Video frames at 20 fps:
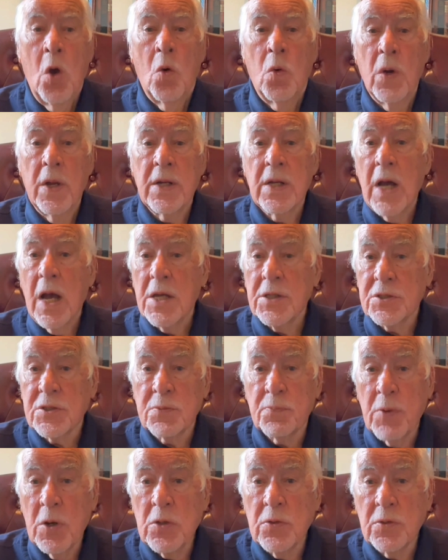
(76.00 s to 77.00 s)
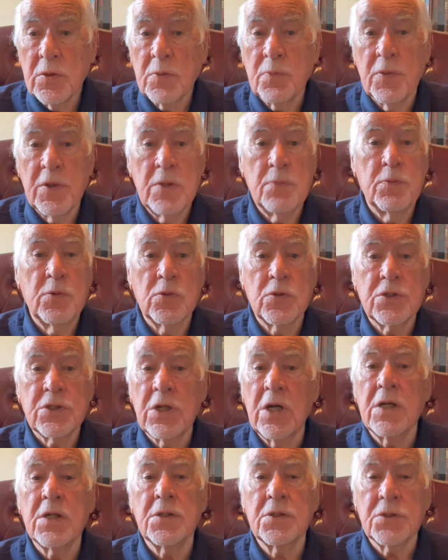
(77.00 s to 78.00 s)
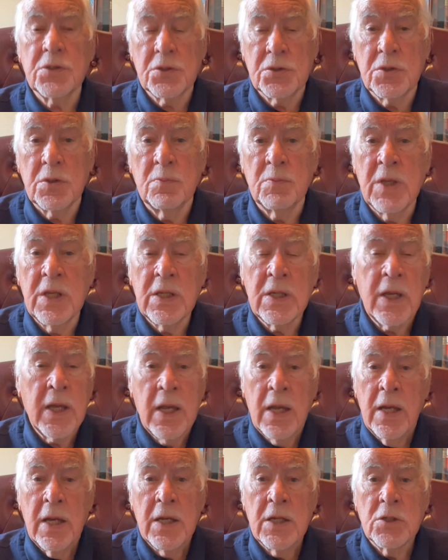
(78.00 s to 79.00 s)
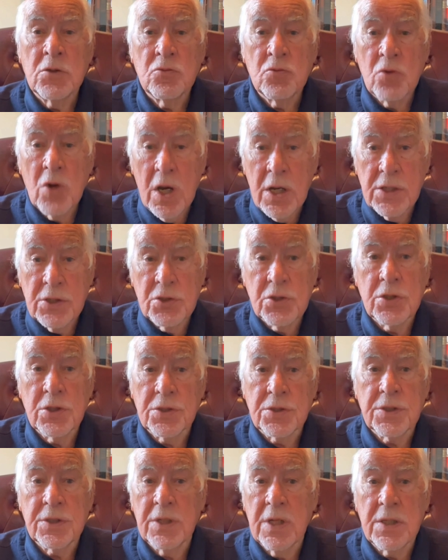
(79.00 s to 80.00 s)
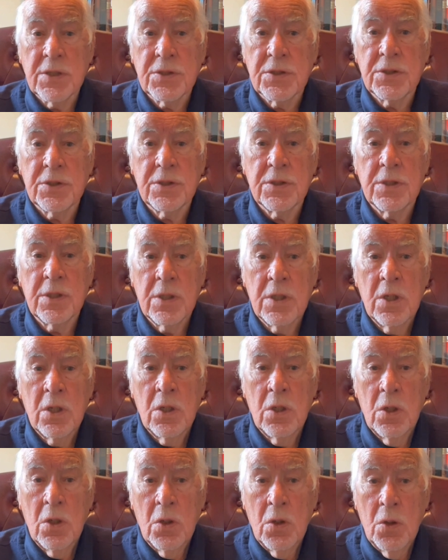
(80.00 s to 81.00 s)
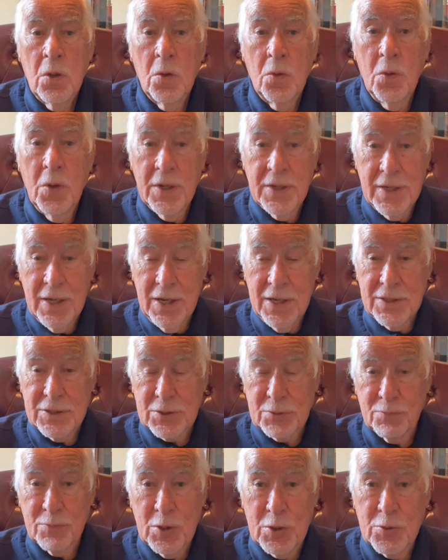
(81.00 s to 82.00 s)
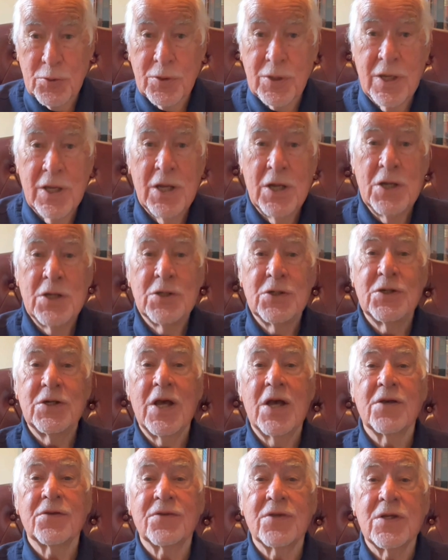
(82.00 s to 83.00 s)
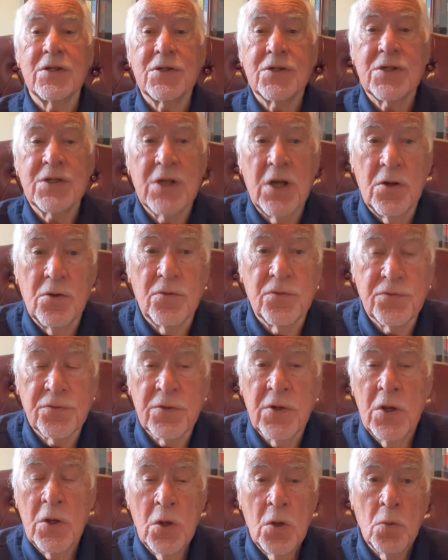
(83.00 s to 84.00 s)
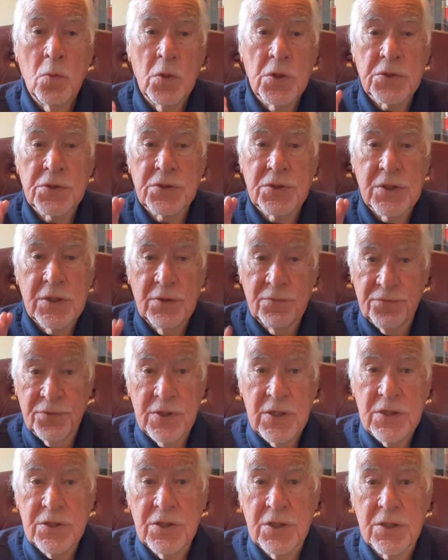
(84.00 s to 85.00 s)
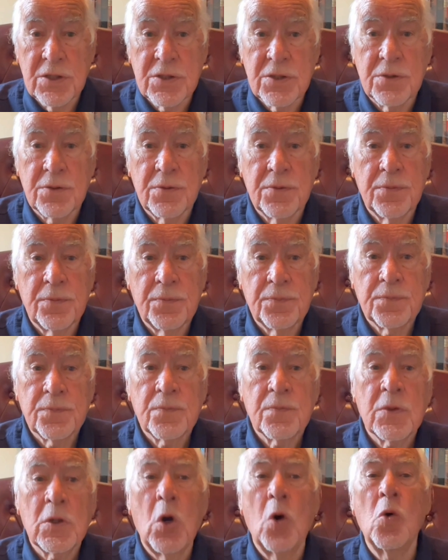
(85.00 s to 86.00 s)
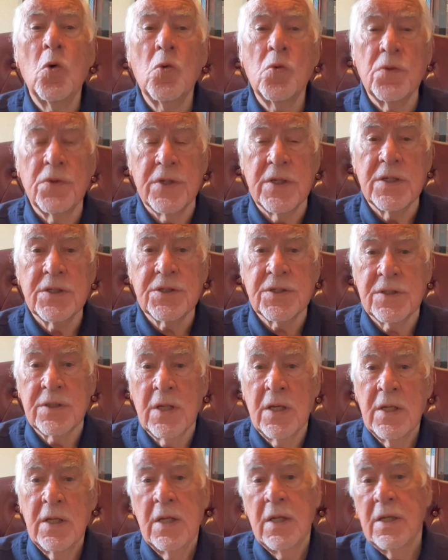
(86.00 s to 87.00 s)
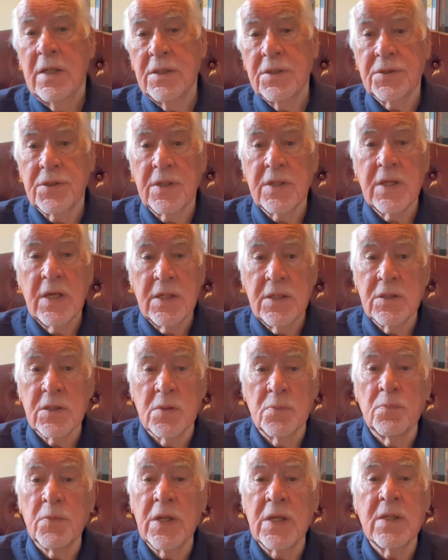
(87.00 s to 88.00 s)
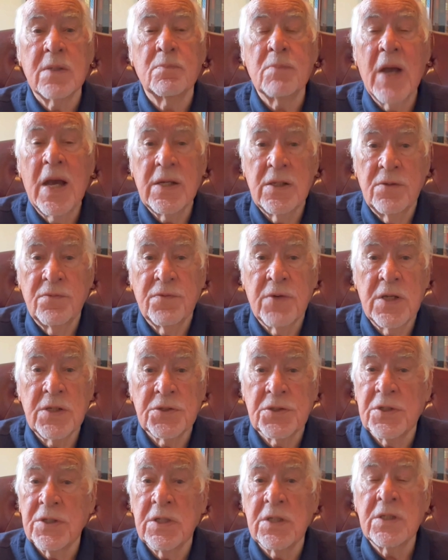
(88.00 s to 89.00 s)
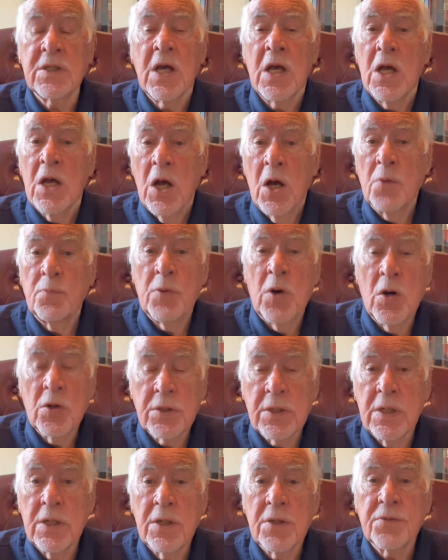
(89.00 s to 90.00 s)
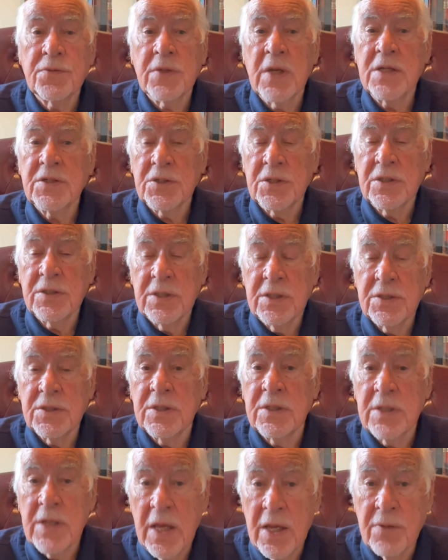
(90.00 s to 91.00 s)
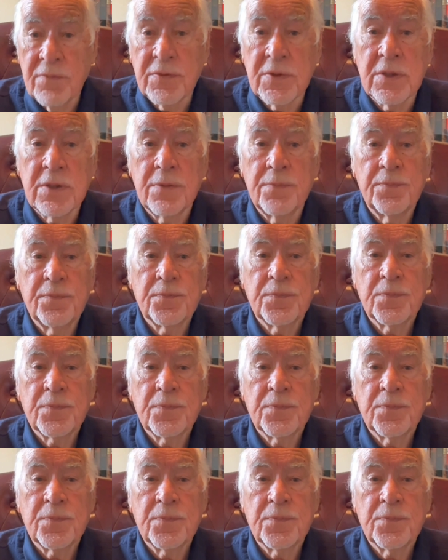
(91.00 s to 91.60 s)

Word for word: When I spoke, people turned to me in righteousness. When I spoke, death itself was defeated. All this is the kingdom being manifested upon earth as it is in heaven.